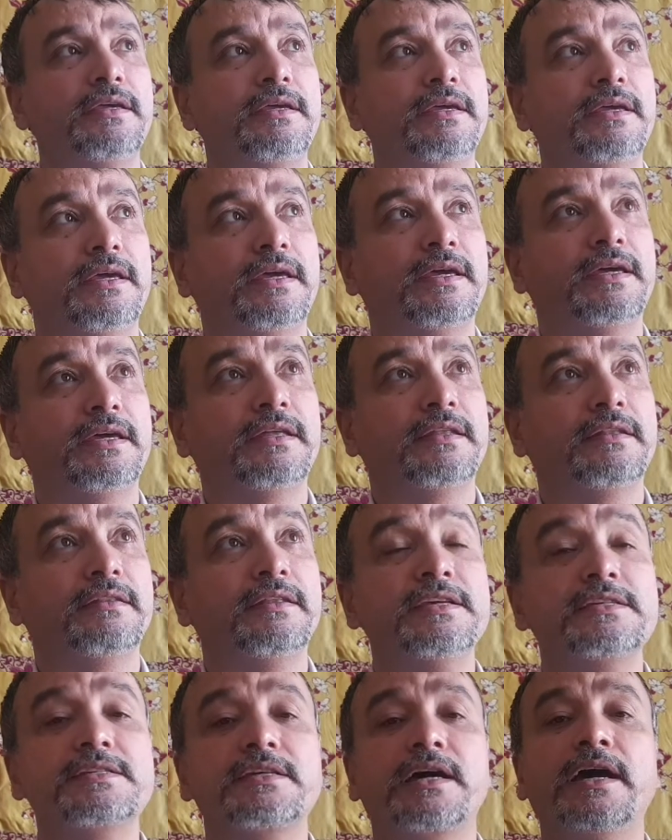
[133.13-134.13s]
And
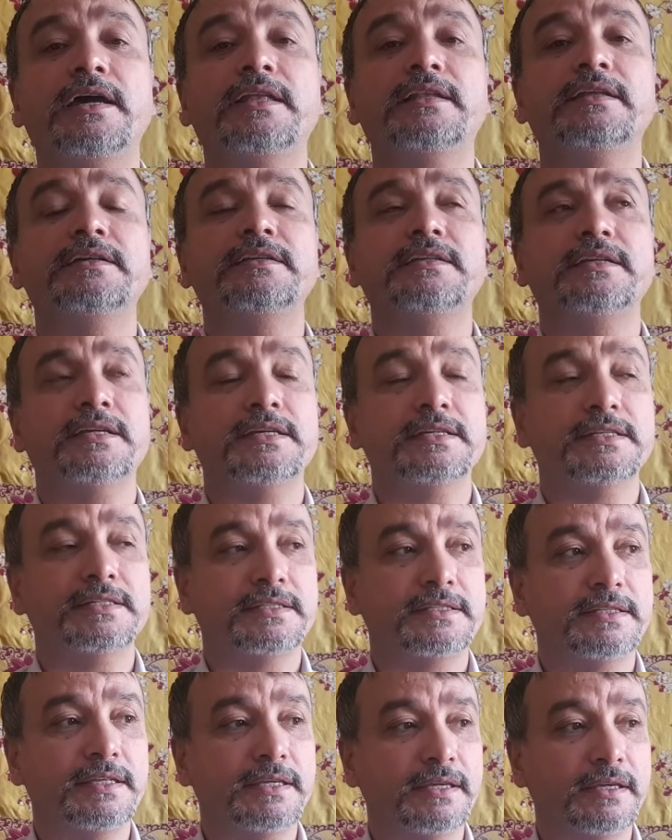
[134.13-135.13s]
this island is
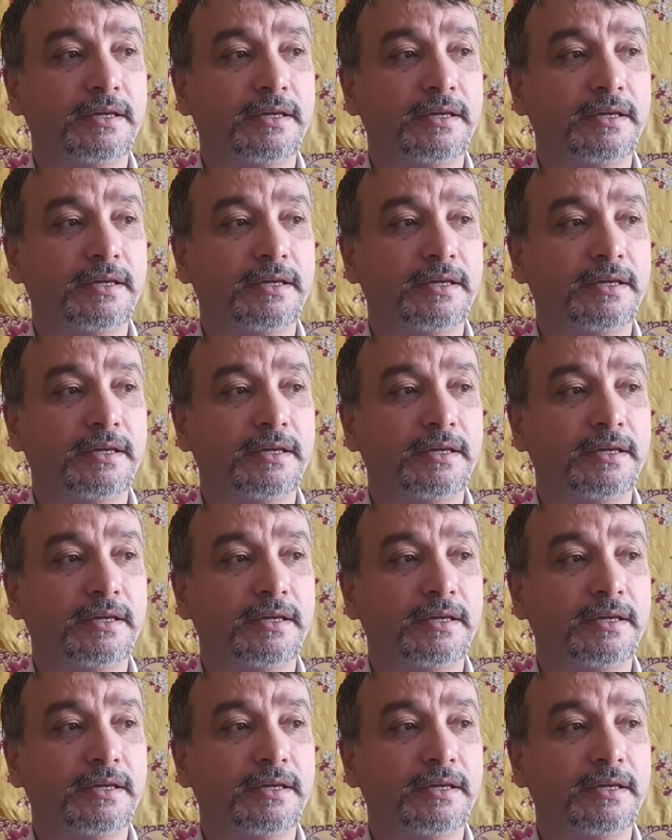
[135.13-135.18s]
the